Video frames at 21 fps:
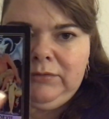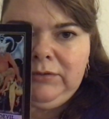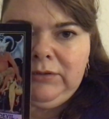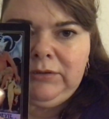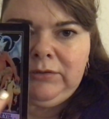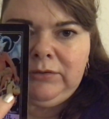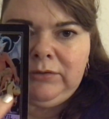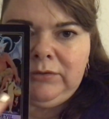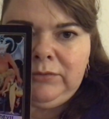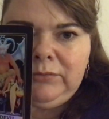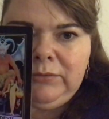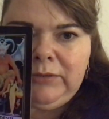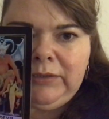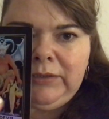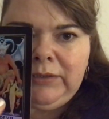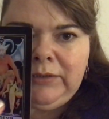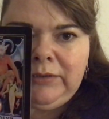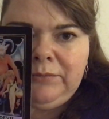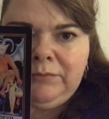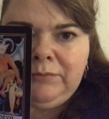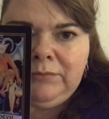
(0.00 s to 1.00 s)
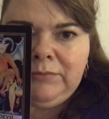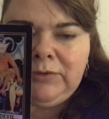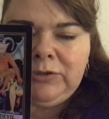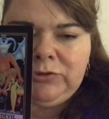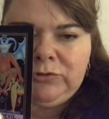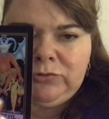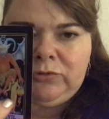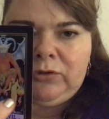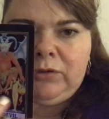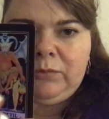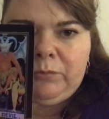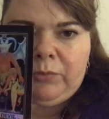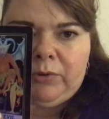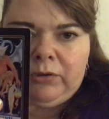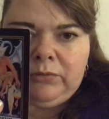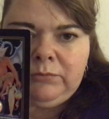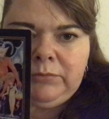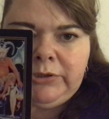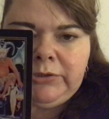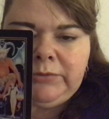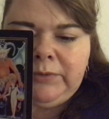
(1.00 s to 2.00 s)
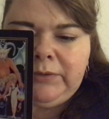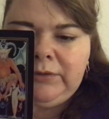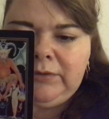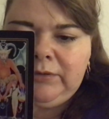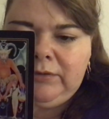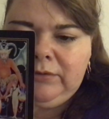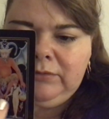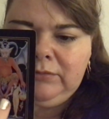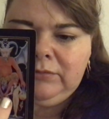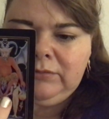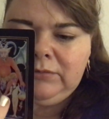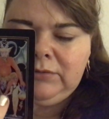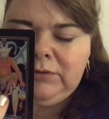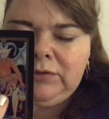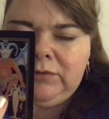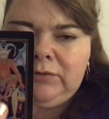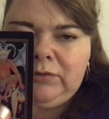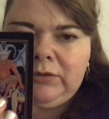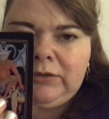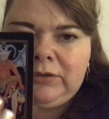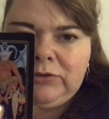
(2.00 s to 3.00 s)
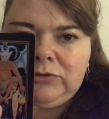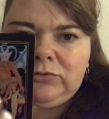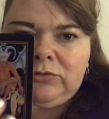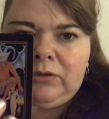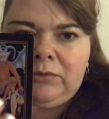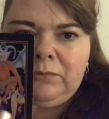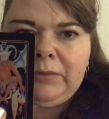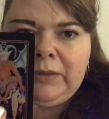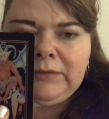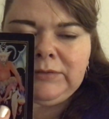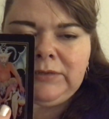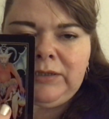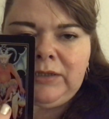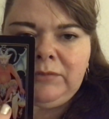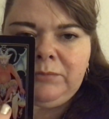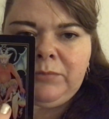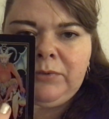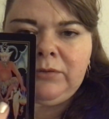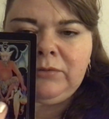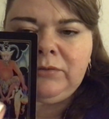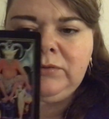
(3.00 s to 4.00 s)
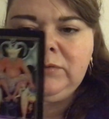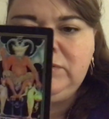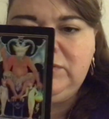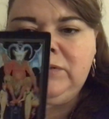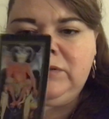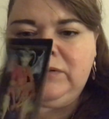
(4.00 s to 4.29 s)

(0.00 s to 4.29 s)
you know, a strong bond between you. You've got like a strong past life bond.